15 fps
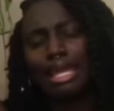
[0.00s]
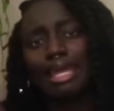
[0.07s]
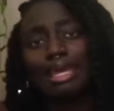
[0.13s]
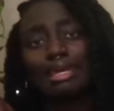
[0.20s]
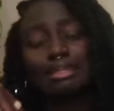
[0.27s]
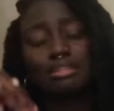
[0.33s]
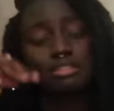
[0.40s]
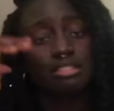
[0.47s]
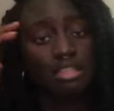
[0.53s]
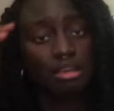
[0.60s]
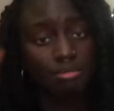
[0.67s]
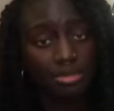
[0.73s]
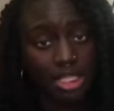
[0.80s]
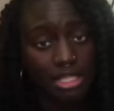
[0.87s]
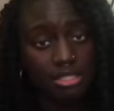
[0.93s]
and
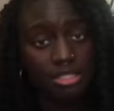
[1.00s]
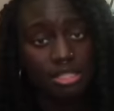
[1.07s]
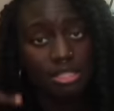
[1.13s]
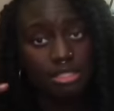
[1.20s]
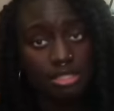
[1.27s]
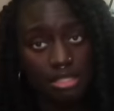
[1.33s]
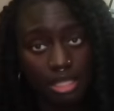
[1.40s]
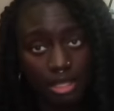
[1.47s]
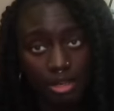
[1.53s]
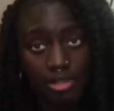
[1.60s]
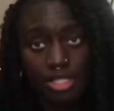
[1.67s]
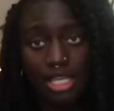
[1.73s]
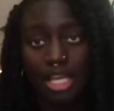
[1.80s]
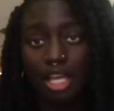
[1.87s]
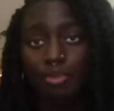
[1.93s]
some things to consider
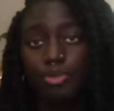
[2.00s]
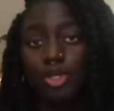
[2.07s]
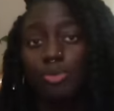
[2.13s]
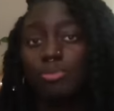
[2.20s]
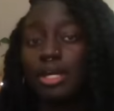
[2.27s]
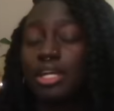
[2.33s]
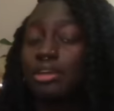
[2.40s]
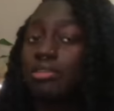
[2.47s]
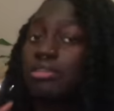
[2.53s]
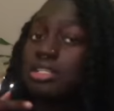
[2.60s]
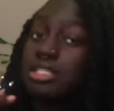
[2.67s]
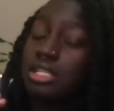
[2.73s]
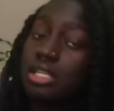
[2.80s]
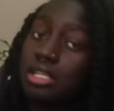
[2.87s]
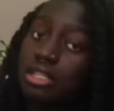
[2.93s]
to help you better
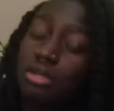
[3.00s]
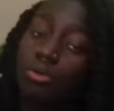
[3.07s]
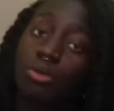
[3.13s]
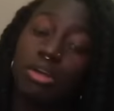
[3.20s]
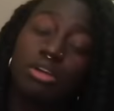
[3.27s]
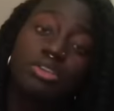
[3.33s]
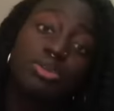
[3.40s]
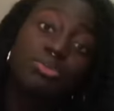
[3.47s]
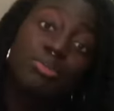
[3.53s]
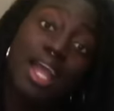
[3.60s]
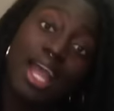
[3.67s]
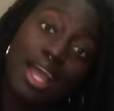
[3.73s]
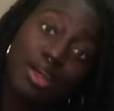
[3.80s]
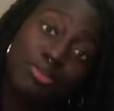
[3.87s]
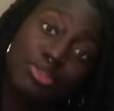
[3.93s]
critique the world
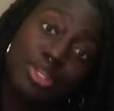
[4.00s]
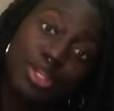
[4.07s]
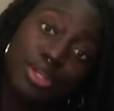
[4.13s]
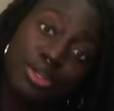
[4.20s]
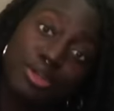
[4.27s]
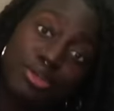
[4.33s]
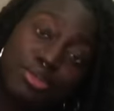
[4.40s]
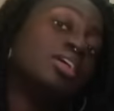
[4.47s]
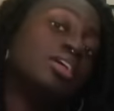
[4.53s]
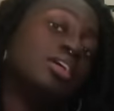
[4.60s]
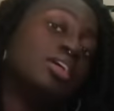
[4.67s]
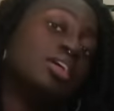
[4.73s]
around you.